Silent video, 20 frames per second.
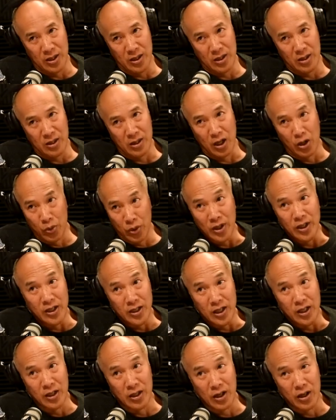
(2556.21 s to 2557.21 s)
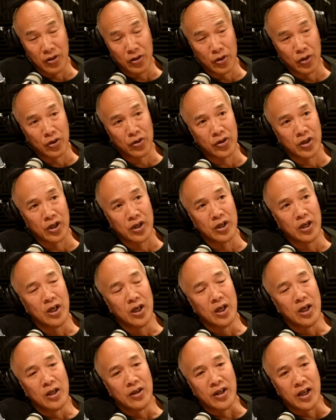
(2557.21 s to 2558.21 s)
Yeah, I really did. I thought that
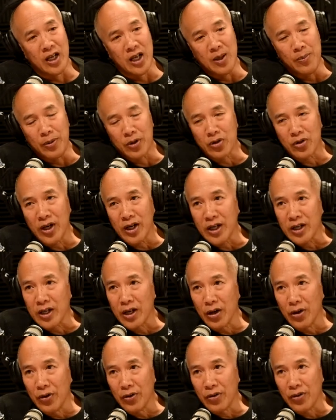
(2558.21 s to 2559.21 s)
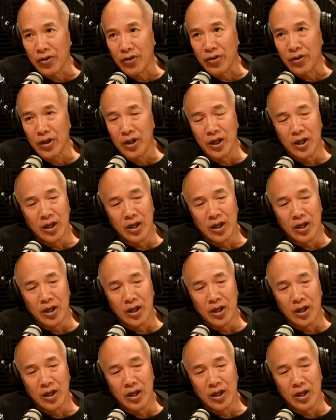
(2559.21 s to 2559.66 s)
that Hippocratic oath